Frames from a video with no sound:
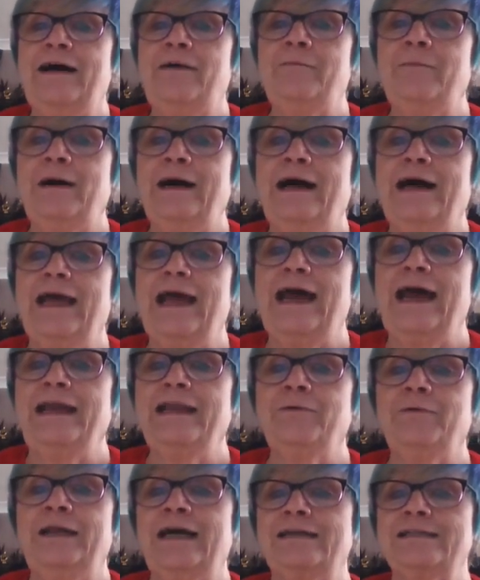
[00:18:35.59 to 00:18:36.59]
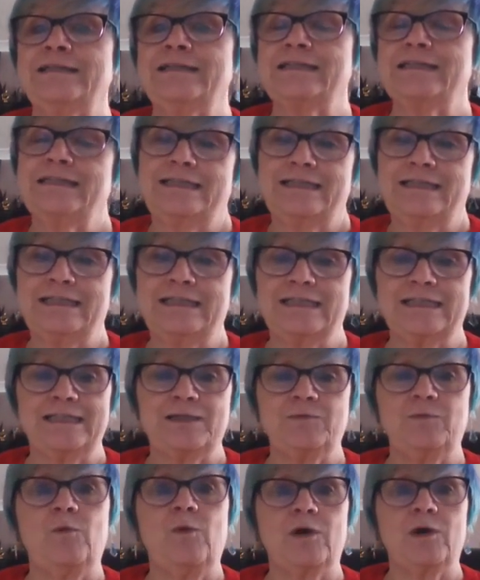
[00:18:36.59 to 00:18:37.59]
and bye anyone else
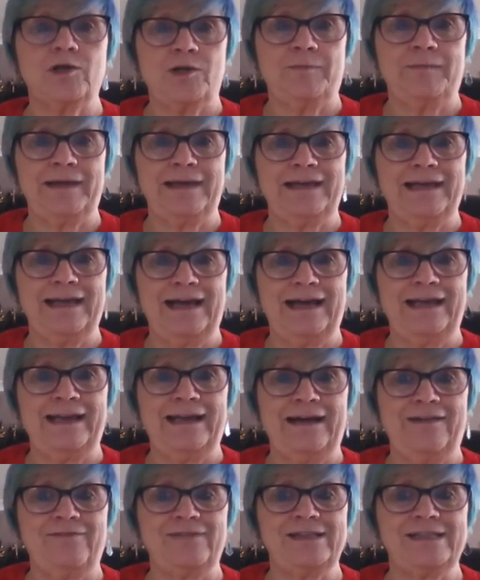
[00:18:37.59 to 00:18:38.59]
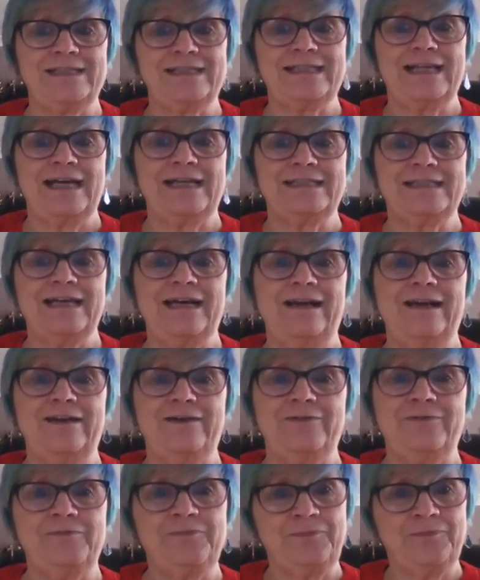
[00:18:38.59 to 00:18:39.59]
that's watching me and haven't said
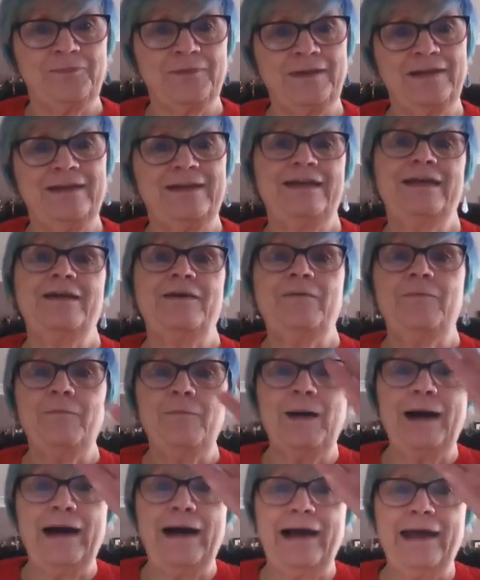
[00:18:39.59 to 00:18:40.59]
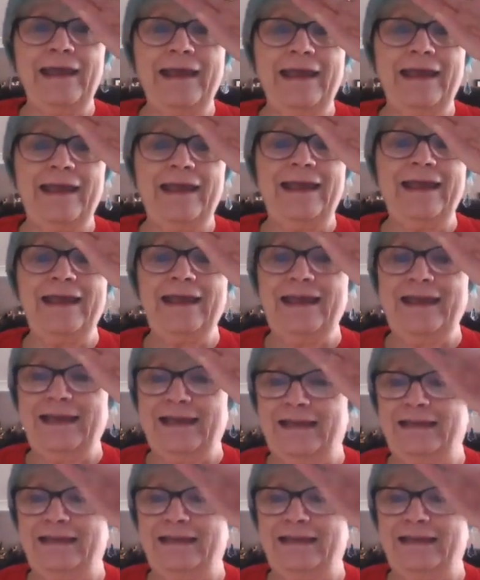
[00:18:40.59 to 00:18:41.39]
hello. Bye.